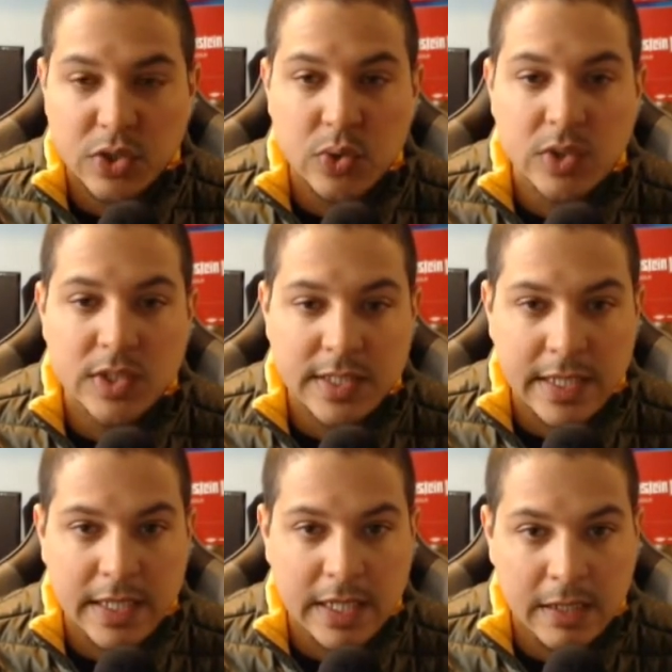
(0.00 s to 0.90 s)

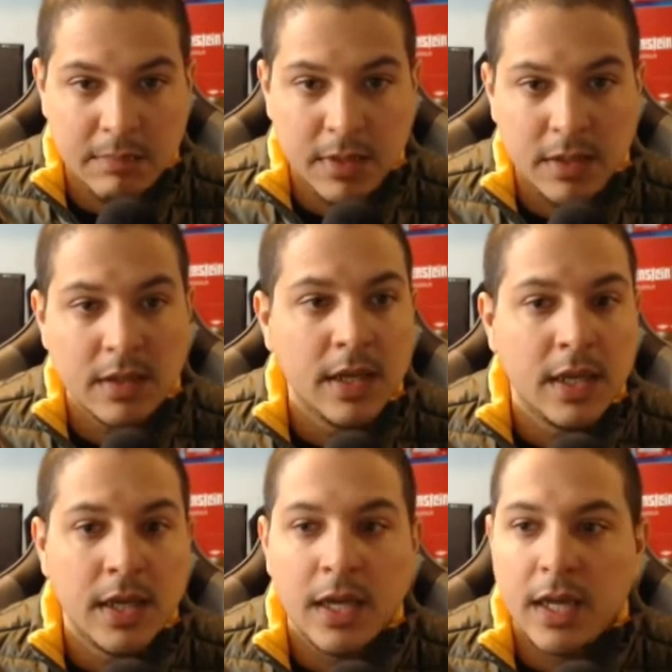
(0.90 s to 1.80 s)
Steam.
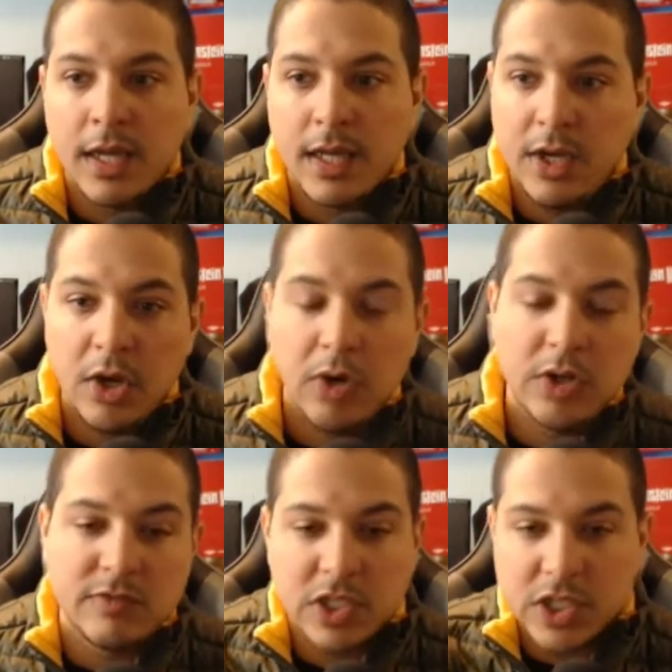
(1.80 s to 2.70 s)
You know,
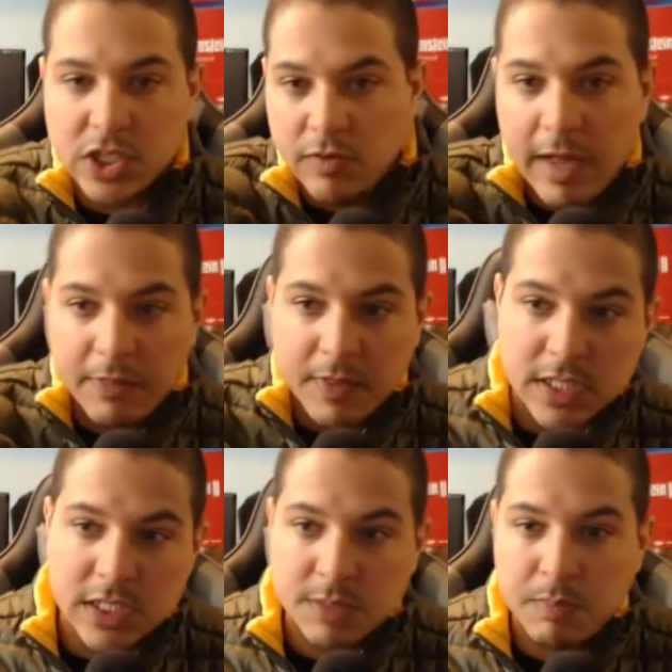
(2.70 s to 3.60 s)
you've got this
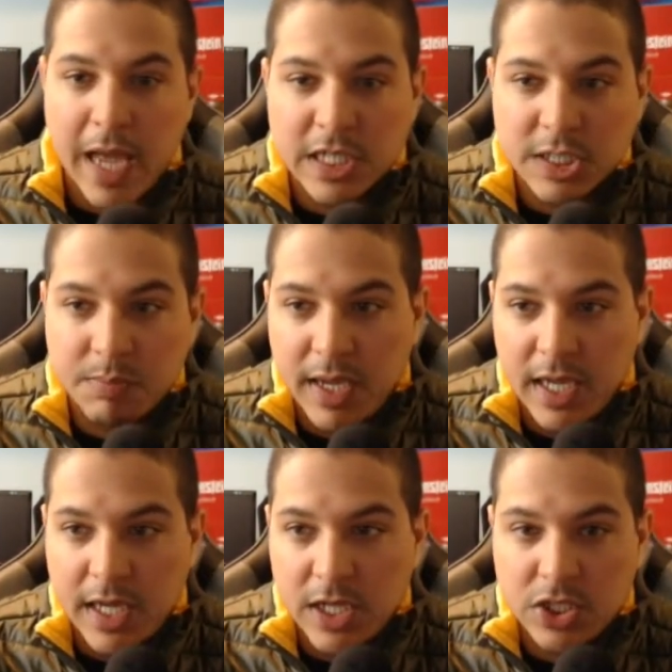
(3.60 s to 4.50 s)
splash
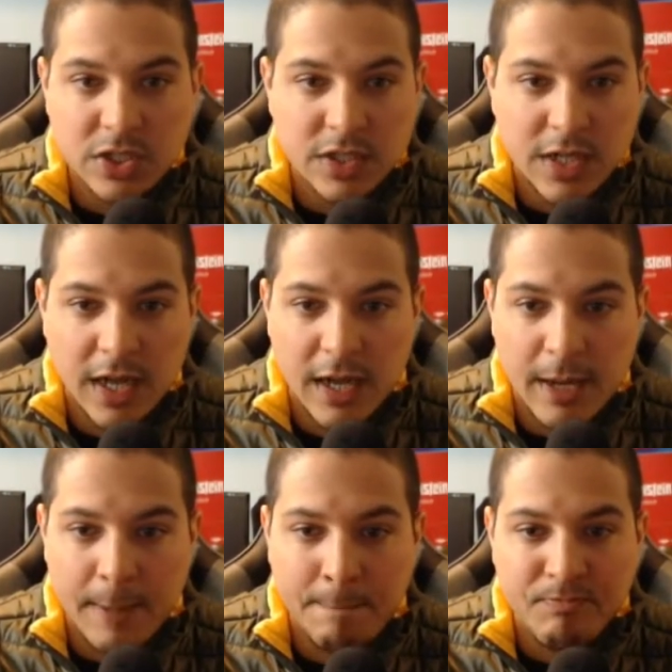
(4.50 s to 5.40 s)
page
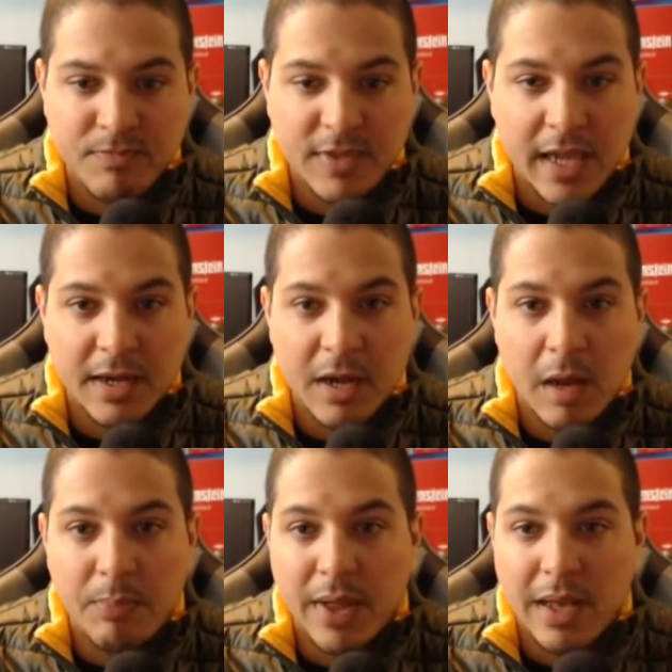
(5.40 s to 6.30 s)
taking
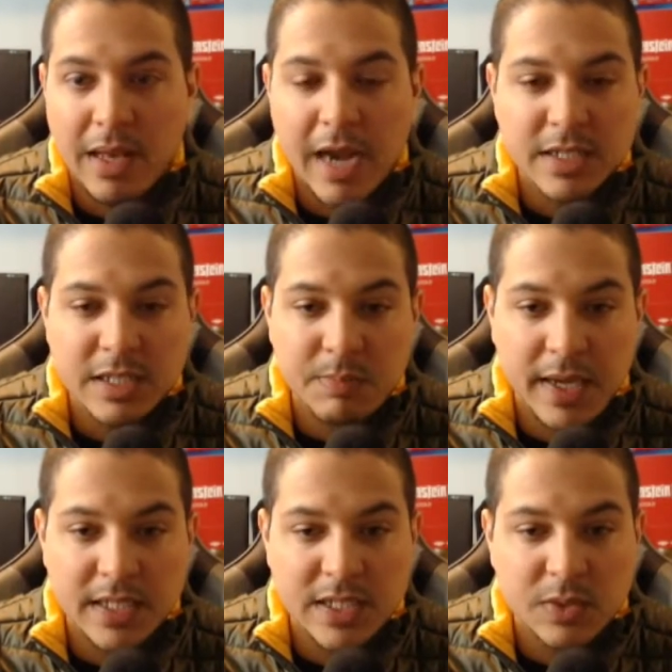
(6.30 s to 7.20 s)
up a lot of
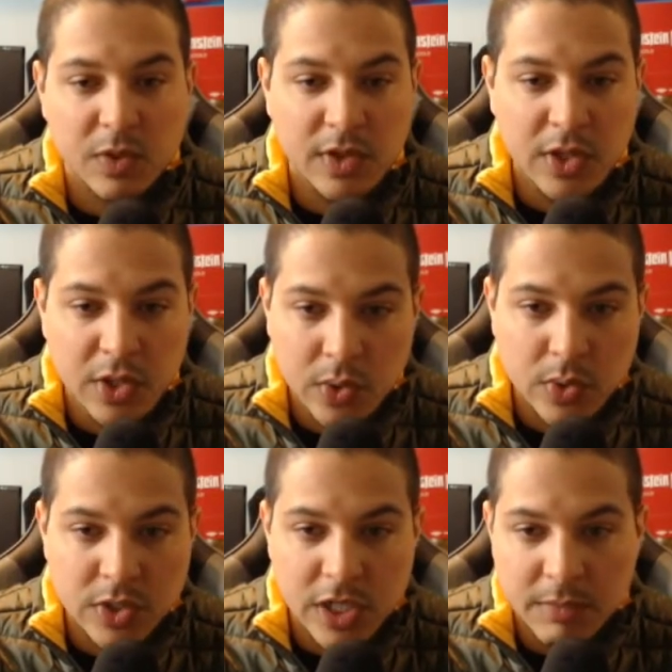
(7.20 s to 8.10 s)
space with
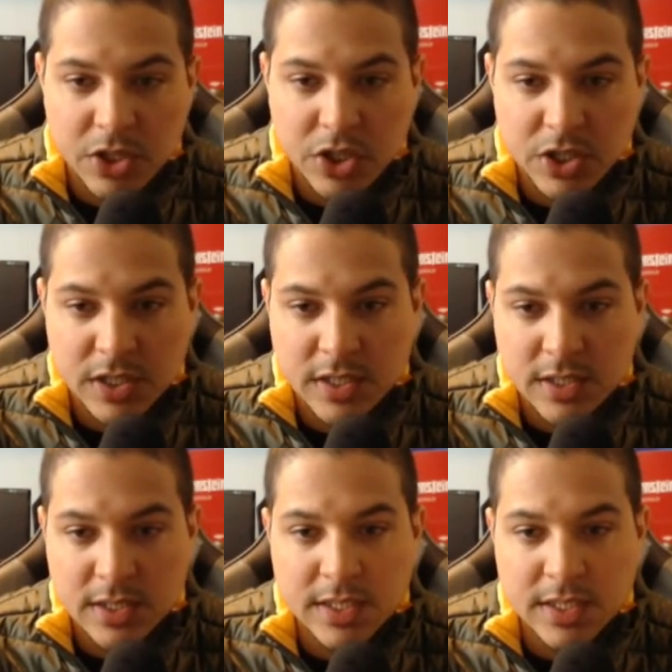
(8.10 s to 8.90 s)
huge images.